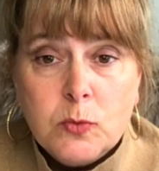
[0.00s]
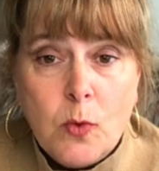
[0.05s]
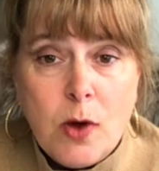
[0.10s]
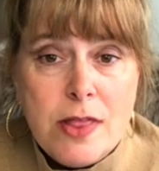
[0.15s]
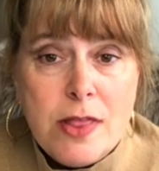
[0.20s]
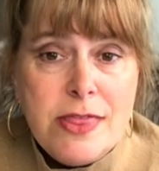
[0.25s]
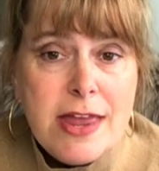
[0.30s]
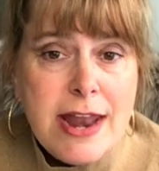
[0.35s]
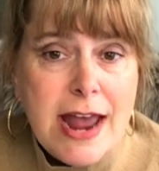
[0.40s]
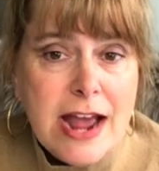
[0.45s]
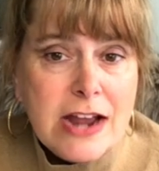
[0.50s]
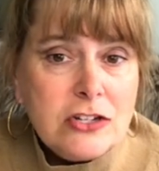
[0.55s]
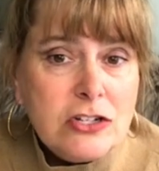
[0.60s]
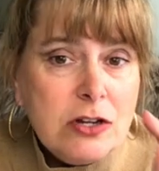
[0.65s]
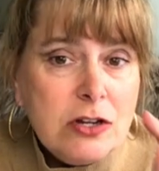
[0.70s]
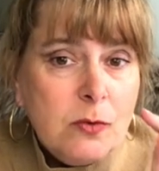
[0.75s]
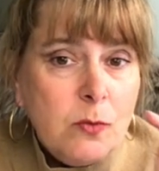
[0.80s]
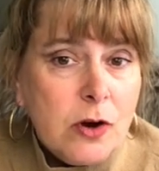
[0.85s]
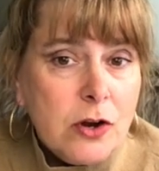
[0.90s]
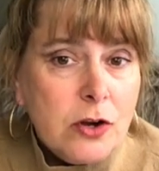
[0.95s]
one that
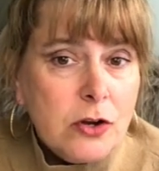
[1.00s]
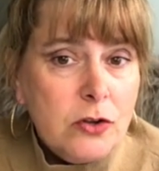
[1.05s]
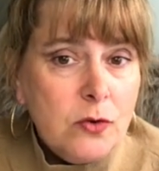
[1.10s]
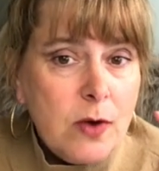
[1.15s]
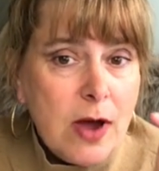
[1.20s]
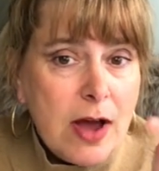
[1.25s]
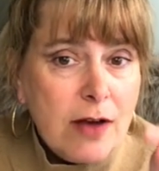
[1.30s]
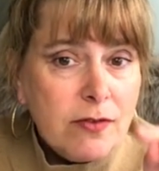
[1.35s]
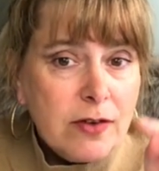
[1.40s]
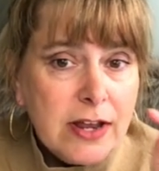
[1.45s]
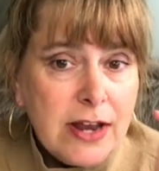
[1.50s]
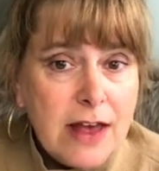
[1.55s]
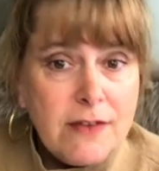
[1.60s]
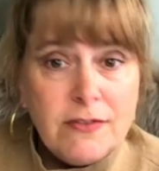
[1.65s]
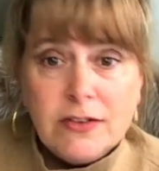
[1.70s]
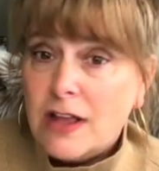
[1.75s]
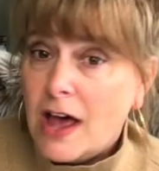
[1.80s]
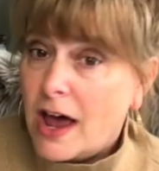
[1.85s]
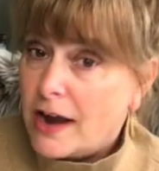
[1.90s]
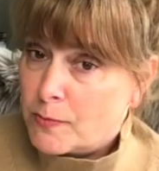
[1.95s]
actually where you have can have
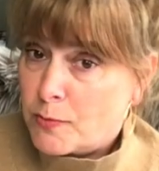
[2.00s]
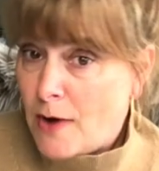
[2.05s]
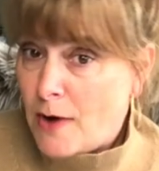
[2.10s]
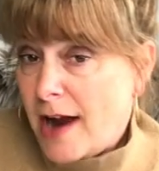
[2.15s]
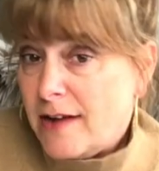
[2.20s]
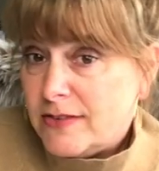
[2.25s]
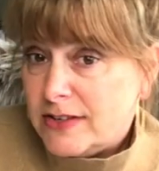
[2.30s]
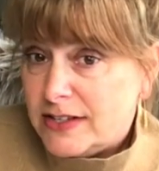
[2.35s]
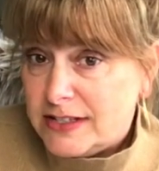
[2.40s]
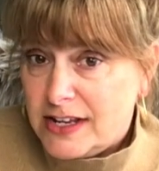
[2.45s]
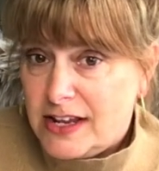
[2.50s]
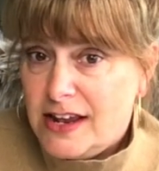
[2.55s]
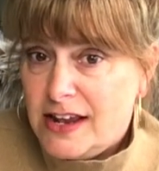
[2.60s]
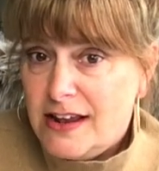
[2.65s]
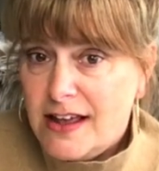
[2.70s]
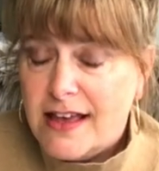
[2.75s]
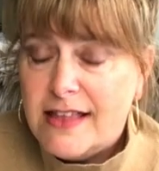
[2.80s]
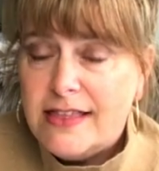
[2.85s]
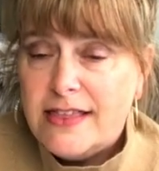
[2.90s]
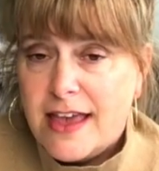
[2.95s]
a lot of
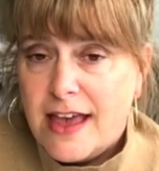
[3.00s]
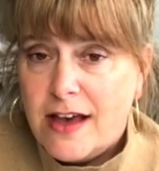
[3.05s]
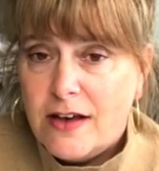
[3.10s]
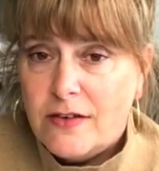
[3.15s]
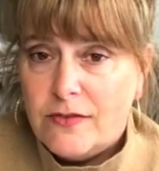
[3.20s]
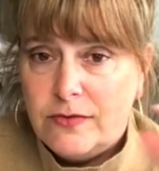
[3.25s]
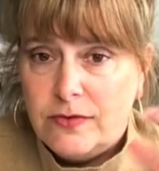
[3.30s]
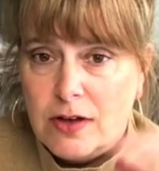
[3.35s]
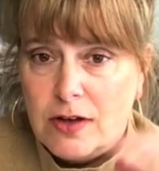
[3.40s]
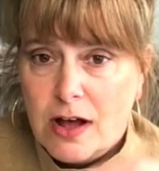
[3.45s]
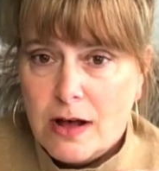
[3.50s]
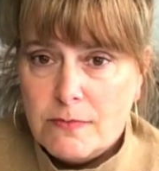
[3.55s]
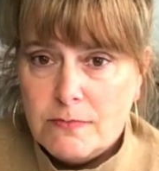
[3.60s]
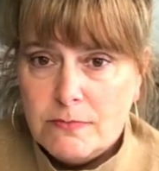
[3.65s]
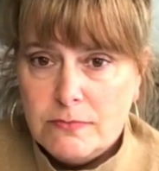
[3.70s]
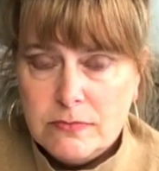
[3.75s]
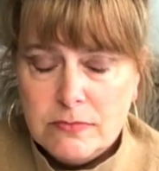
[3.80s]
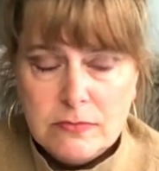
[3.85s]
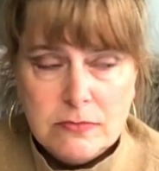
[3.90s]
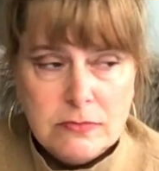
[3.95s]
privacy, and they have
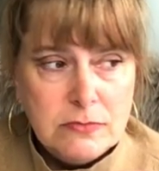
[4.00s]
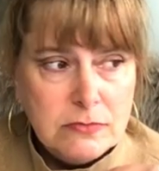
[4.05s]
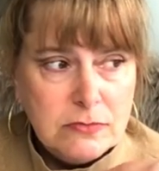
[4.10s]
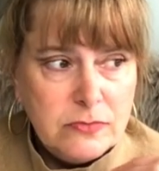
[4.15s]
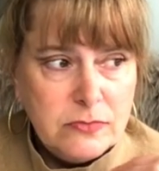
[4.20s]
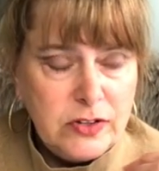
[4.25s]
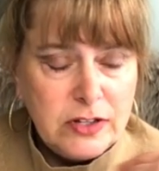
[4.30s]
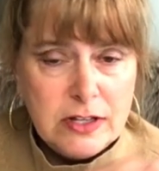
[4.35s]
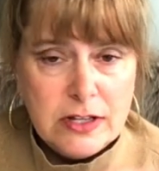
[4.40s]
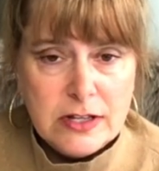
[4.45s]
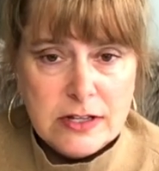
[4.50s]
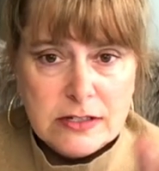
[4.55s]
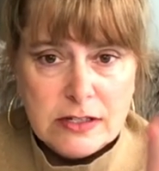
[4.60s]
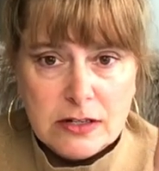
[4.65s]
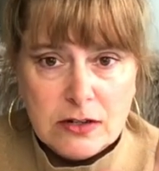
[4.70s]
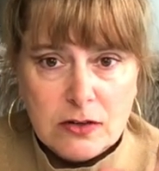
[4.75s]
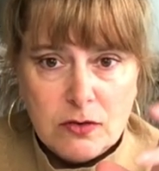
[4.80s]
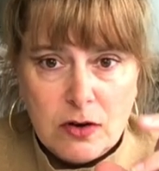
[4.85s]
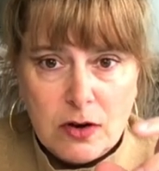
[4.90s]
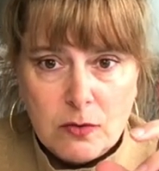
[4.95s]
um, villas
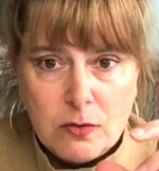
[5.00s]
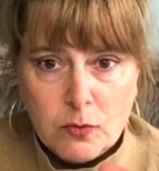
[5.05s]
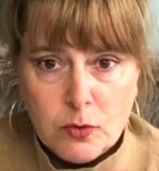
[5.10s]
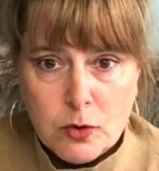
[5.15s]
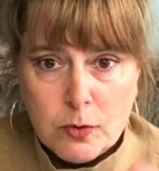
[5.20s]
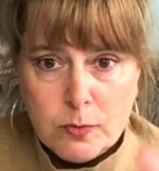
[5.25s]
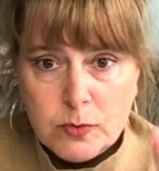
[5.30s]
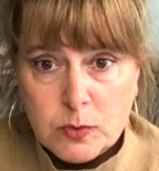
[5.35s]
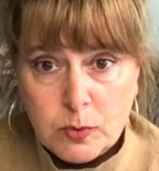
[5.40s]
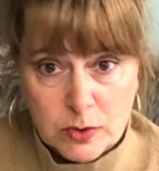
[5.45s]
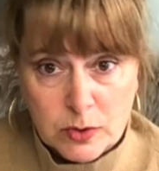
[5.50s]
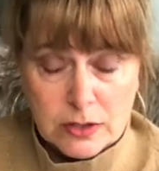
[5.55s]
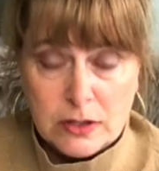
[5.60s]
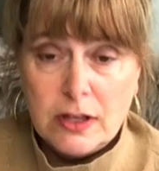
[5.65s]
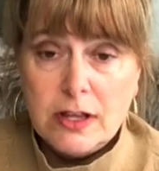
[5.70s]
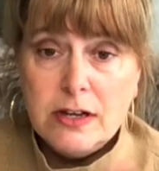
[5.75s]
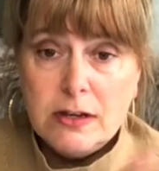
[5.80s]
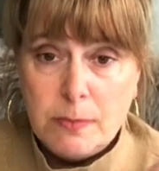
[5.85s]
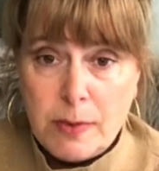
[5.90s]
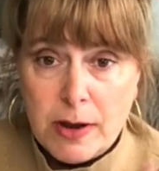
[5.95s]
and, and, rooms with
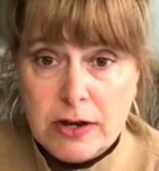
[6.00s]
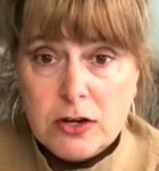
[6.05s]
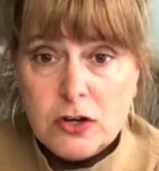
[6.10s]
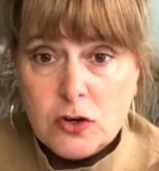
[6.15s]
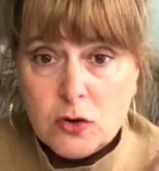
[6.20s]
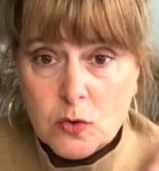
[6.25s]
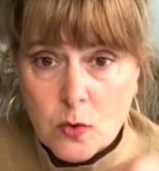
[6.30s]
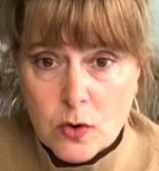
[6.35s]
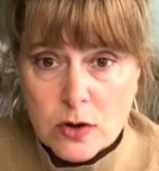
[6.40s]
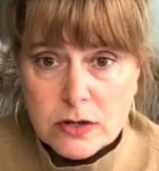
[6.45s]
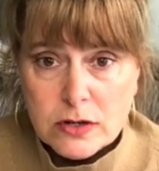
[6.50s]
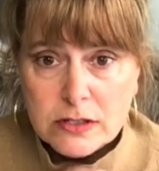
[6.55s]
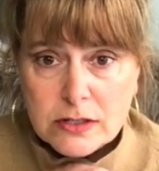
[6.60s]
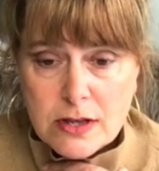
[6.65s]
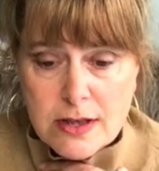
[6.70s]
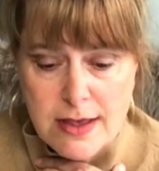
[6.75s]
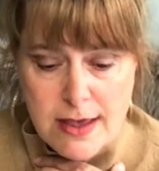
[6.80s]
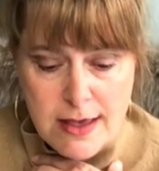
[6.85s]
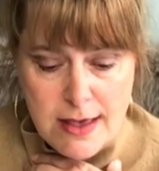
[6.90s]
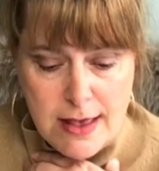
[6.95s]
independent
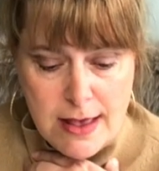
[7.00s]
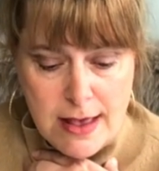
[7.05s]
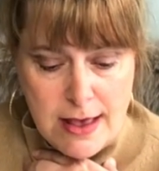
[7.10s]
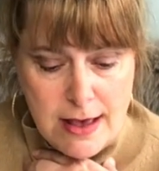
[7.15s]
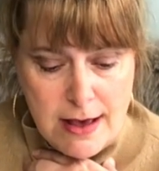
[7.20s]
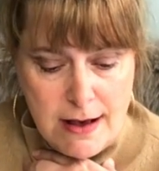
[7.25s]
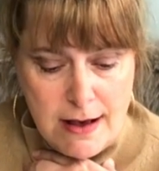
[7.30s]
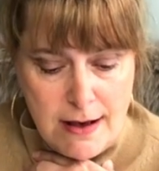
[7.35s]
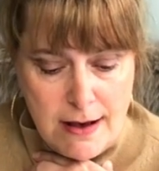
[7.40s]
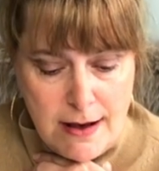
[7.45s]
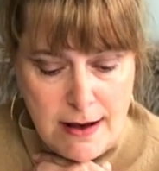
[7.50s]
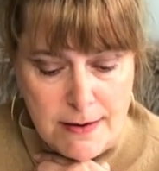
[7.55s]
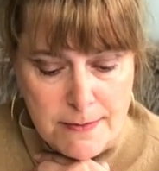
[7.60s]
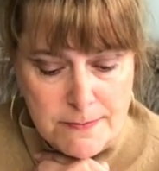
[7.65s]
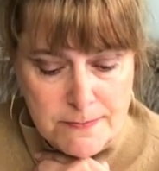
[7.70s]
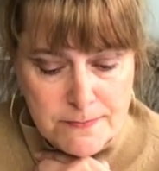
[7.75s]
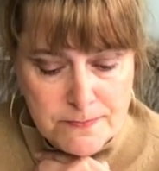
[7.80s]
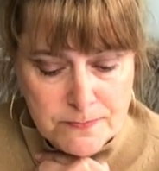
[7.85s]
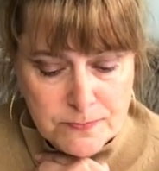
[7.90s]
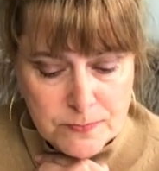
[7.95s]
doors.
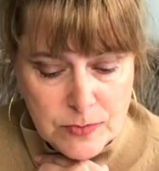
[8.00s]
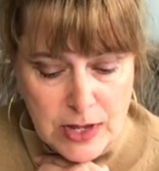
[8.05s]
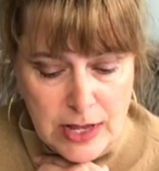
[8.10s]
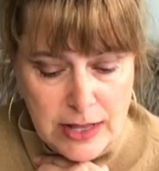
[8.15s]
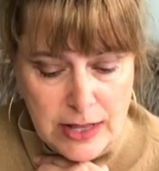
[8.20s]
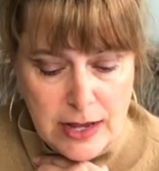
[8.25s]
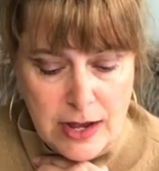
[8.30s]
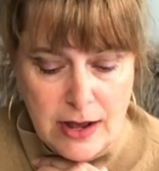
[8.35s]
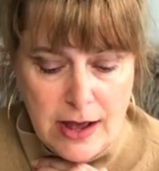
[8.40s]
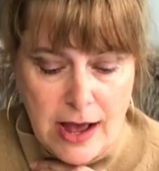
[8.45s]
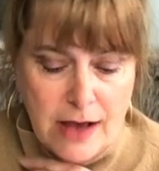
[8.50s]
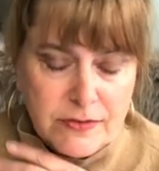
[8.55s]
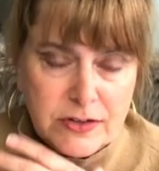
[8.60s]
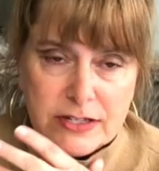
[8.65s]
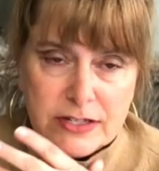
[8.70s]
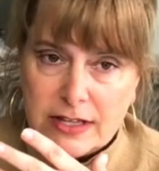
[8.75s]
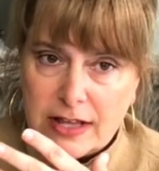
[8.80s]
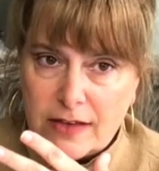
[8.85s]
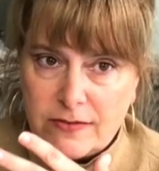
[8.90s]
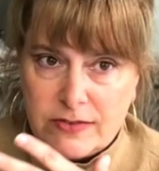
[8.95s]
Um, and
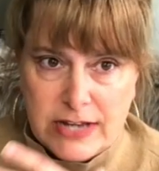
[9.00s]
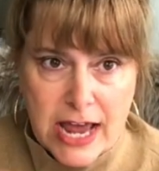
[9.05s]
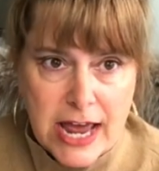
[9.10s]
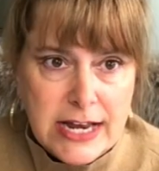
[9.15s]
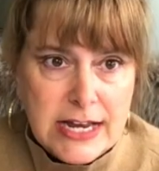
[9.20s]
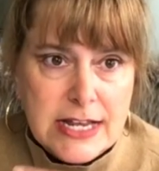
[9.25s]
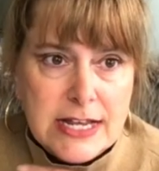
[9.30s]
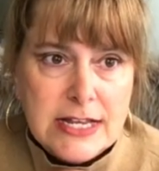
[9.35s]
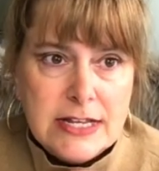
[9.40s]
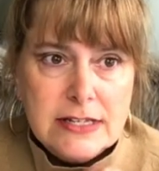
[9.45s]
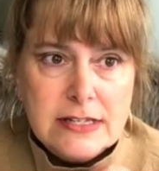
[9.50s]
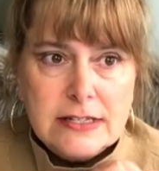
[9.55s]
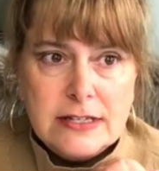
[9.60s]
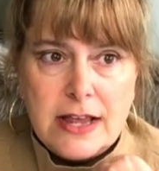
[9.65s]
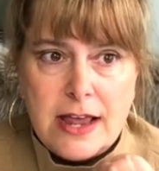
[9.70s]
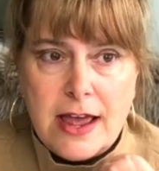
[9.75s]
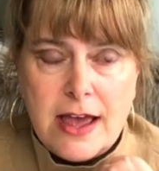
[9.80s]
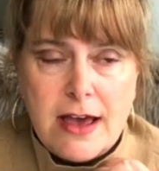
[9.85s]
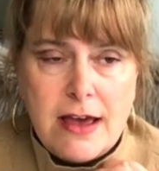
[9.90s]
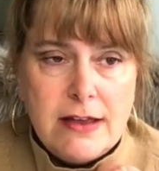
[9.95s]
obviously they have tennis
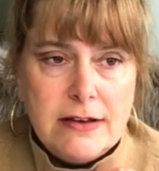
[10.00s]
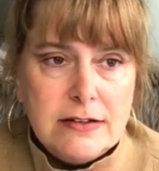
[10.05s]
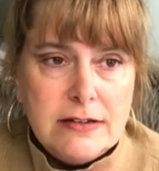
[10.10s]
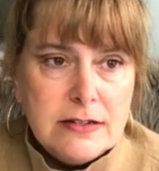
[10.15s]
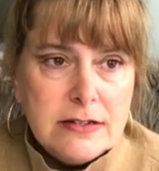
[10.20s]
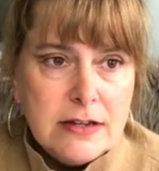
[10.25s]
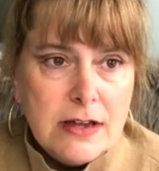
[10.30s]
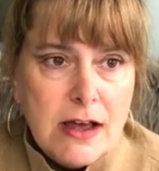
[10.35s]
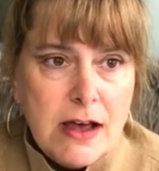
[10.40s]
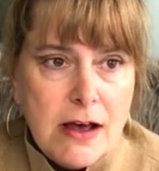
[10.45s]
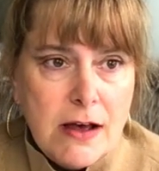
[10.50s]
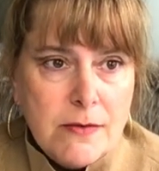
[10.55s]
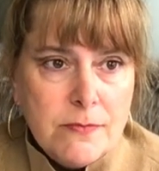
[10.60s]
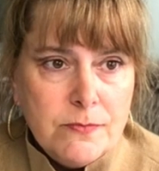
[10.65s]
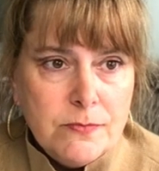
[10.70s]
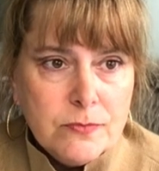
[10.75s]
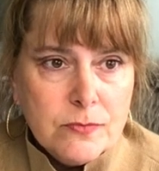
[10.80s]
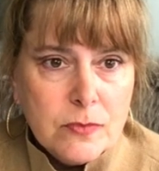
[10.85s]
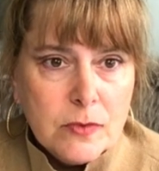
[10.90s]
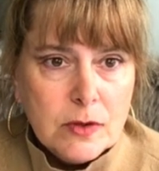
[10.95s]
and
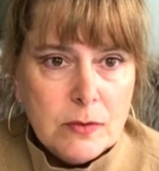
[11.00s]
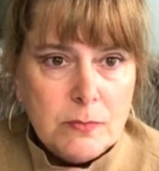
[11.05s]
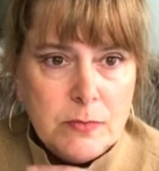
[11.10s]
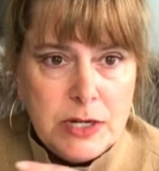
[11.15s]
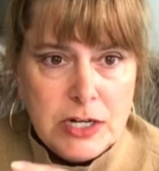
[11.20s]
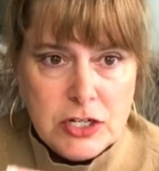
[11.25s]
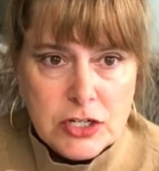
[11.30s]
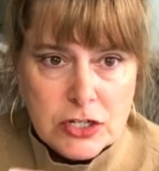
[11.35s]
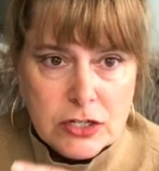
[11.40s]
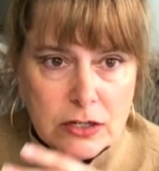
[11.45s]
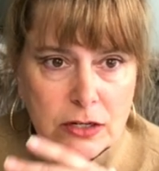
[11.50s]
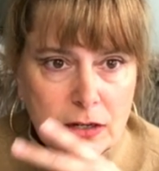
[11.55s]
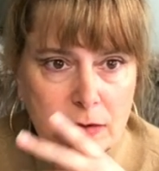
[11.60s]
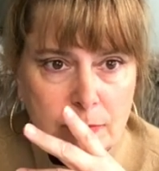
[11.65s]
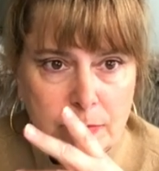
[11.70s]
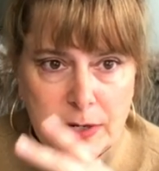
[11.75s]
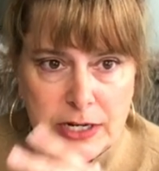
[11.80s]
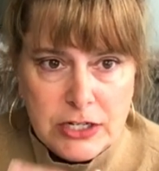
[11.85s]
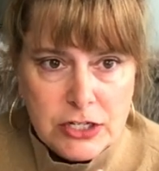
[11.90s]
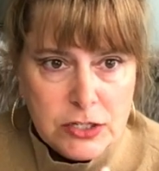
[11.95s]
um, beach
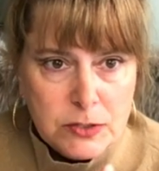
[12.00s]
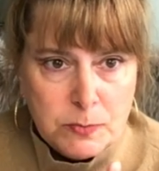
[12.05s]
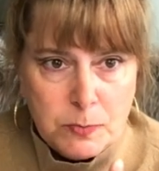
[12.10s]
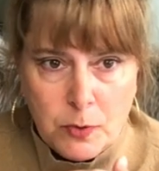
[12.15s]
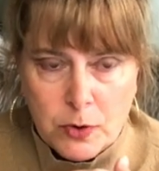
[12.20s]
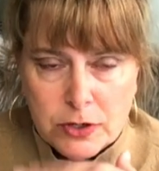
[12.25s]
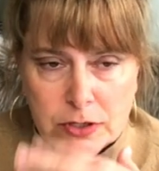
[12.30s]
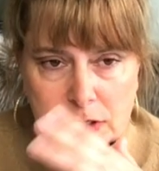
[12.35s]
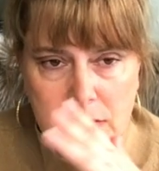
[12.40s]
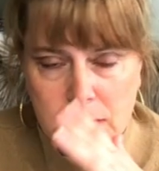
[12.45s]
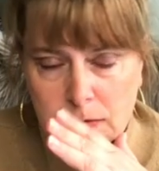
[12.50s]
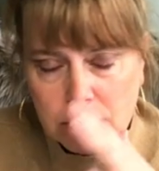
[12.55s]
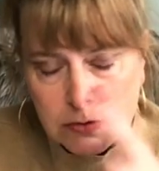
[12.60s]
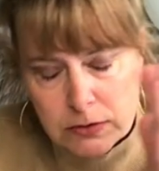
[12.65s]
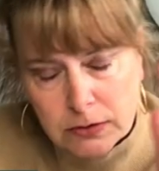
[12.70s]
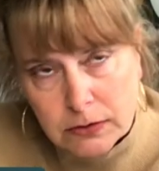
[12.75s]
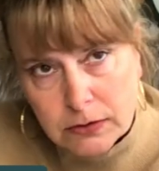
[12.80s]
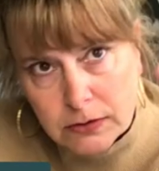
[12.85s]
beach sports